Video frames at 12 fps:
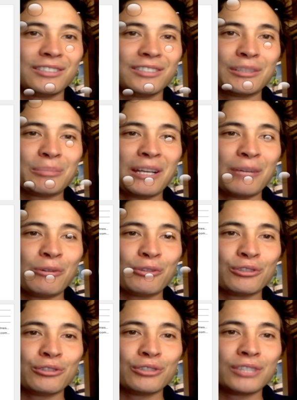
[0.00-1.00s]
probably won't
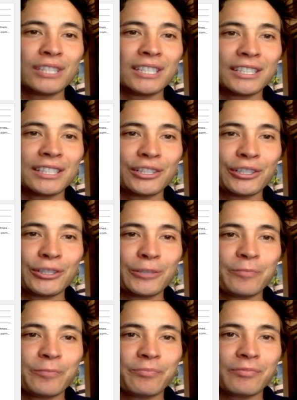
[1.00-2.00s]
use these in
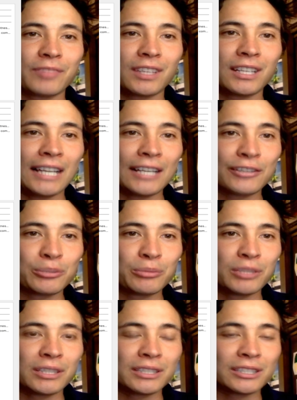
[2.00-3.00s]
your classroom,
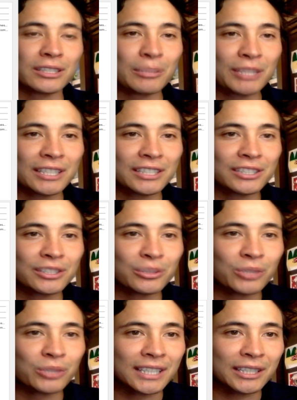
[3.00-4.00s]
but so let me get to the
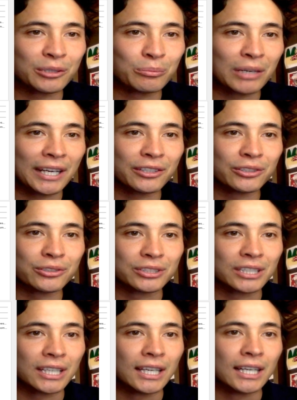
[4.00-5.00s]
ones that you might use.